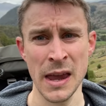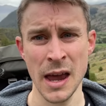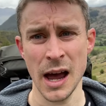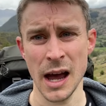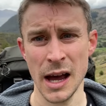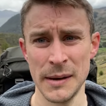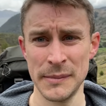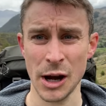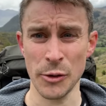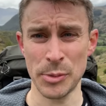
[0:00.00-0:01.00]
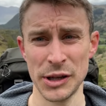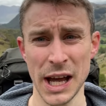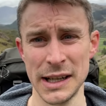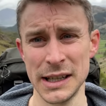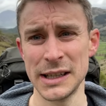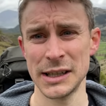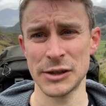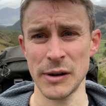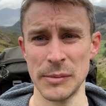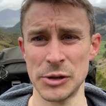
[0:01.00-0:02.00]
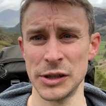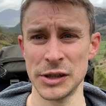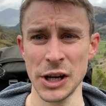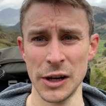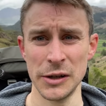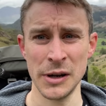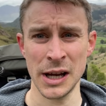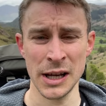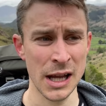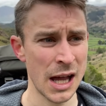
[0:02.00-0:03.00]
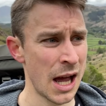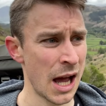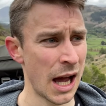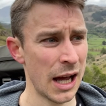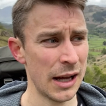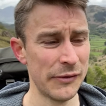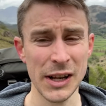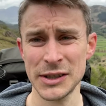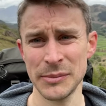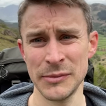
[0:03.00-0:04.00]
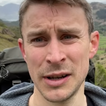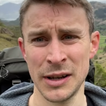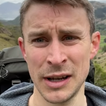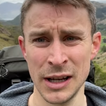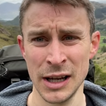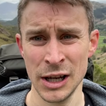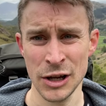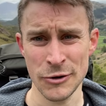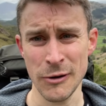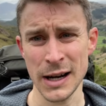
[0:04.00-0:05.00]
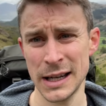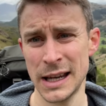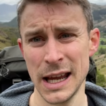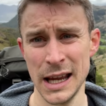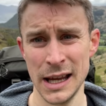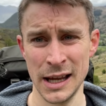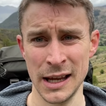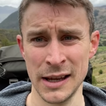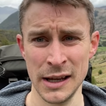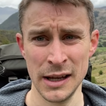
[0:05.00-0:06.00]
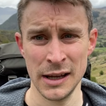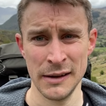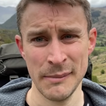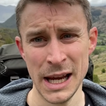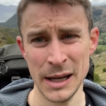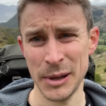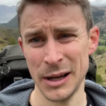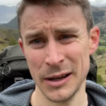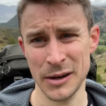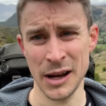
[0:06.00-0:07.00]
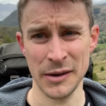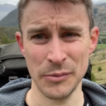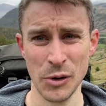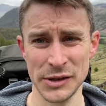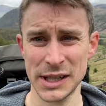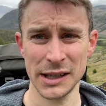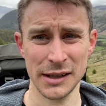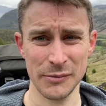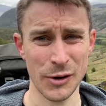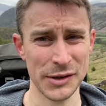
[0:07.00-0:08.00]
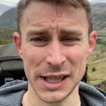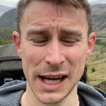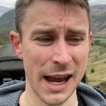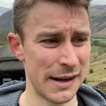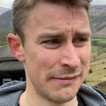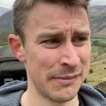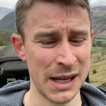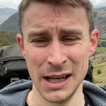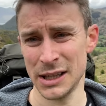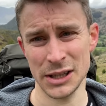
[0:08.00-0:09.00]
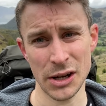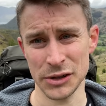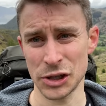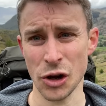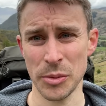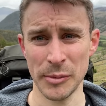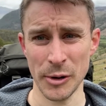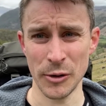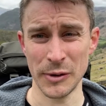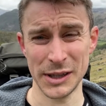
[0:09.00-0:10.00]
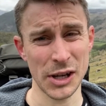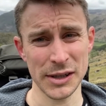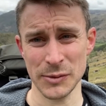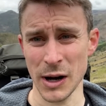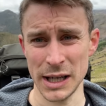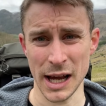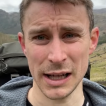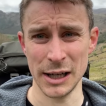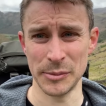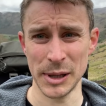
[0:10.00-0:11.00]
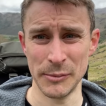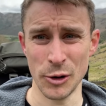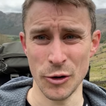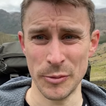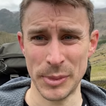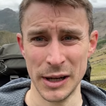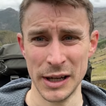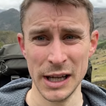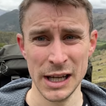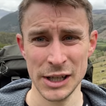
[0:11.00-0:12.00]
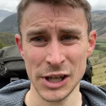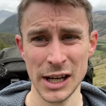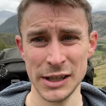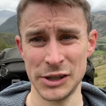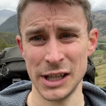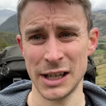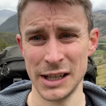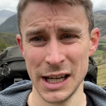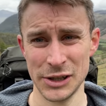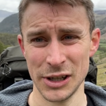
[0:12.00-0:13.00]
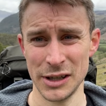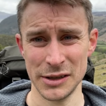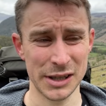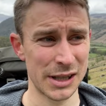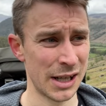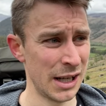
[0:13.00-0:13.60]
um, I'll put that in the description too uh, I've had some cracking gear Hilleberg once once again it's unstoppable it does weigh that little bit more but challenging conditions